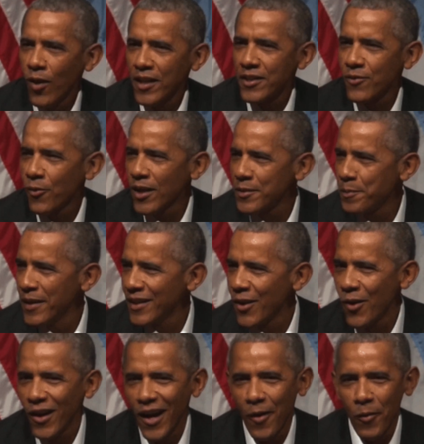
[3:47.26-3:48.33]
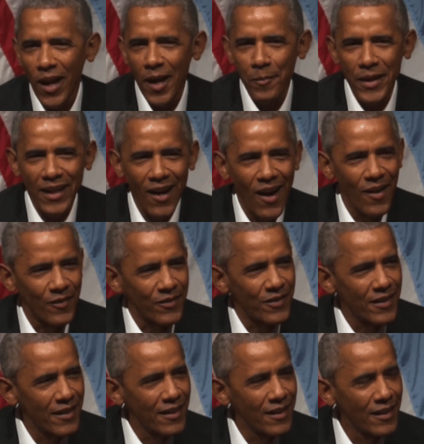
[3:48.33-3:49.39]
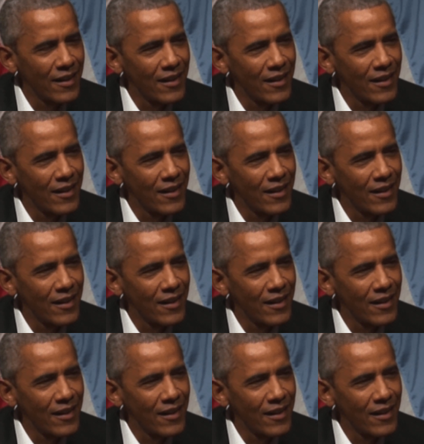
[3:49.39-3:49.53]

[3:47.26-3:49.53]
"Did I miss it? Did I miss her run?"